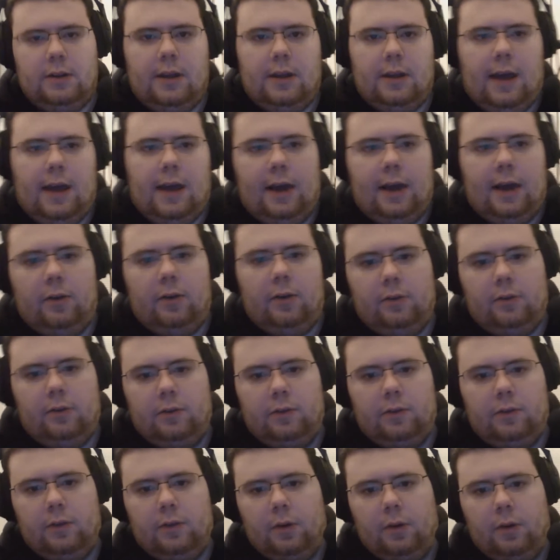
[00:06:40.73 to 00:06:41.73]
I don't
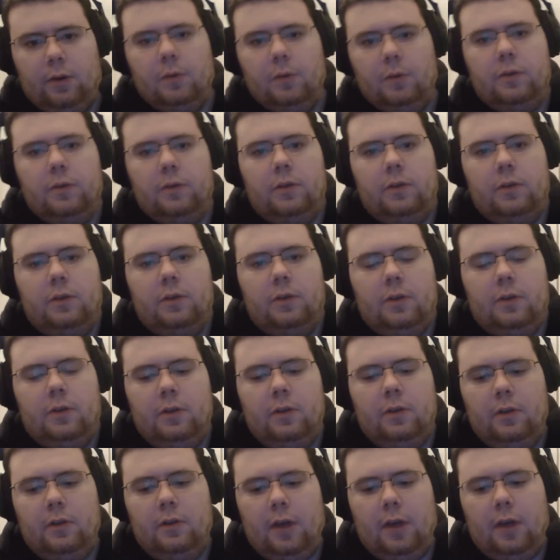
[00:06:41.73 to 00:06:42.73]
do those
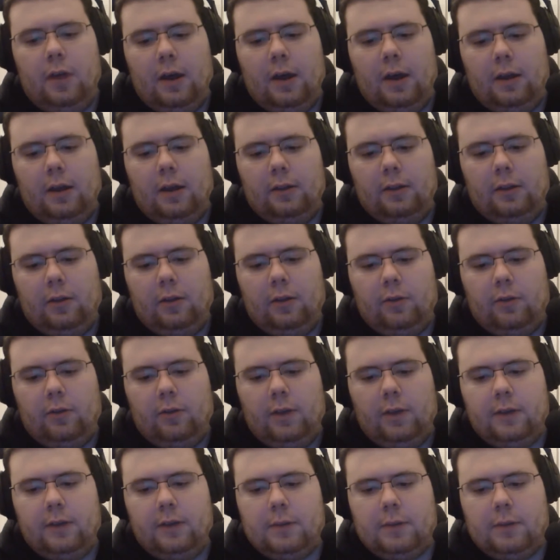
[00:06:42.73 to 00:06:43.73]

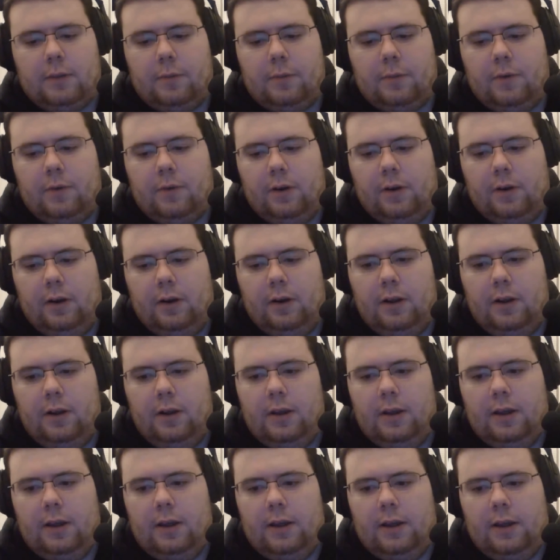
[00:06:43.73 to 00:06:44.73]
things. I prefer
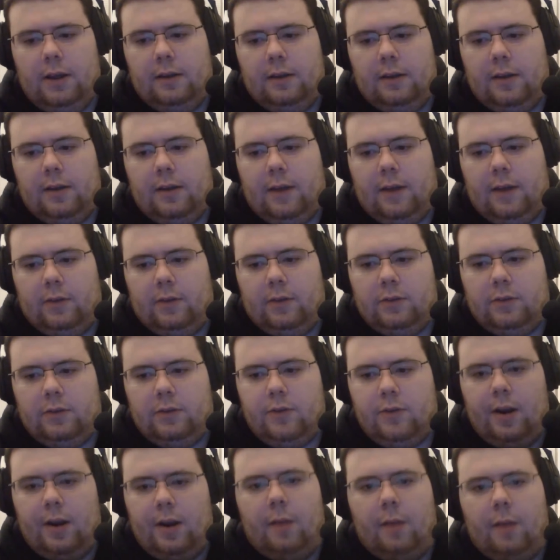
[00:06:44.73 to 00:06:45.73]
to have a
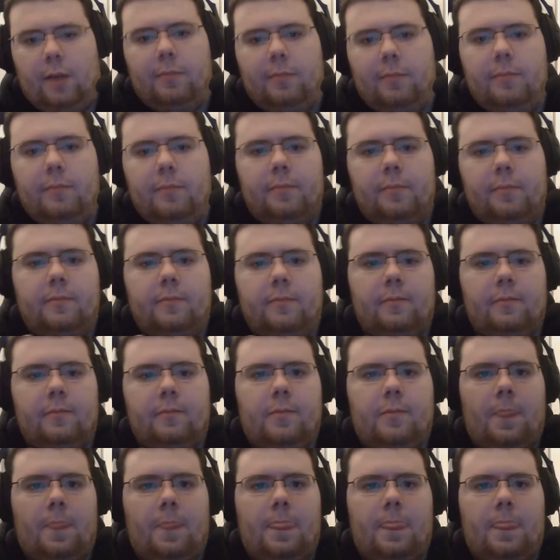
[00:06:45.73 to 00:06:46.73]
straight up
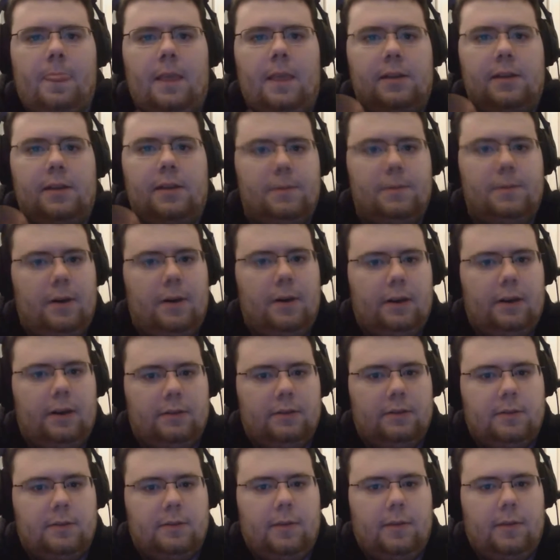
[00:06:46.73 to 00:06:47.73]
experience
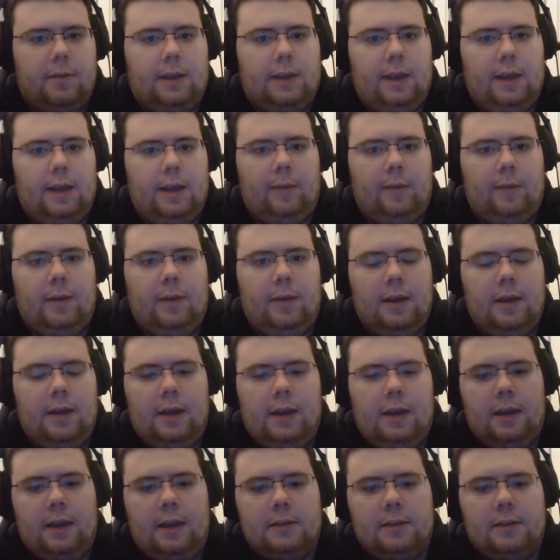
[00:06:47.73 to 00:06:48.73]
to my game.
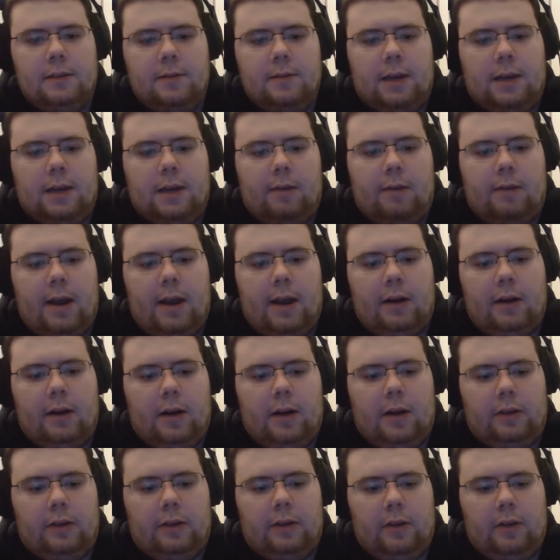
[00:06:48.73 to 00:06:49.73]
And something I ran
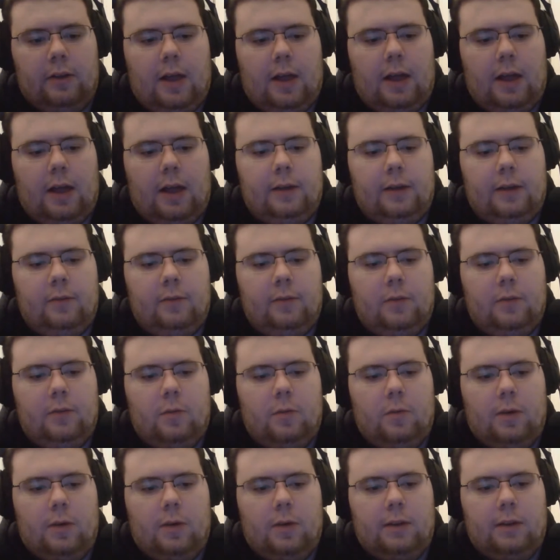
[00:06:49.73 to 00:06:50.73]
across a lot
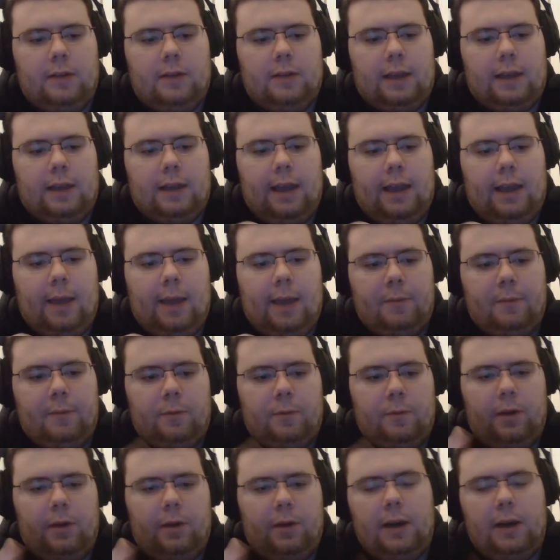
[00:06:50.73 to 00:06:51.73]
was I kept
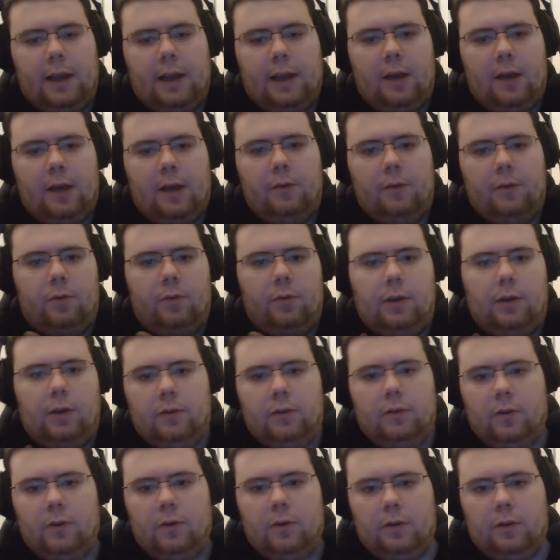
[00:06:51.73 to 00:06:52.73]
running out of
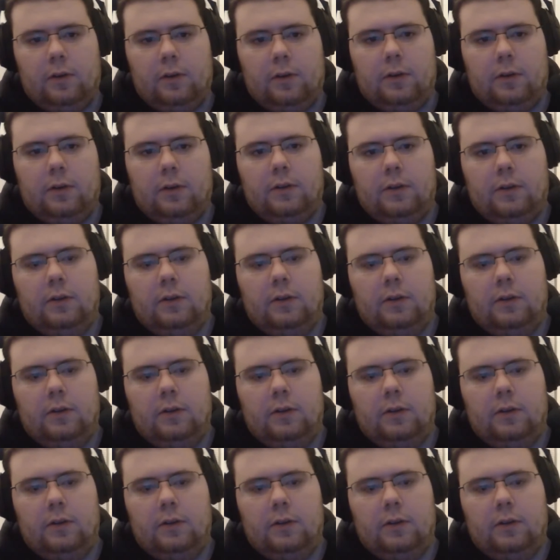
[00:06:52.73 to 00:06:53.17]
resources.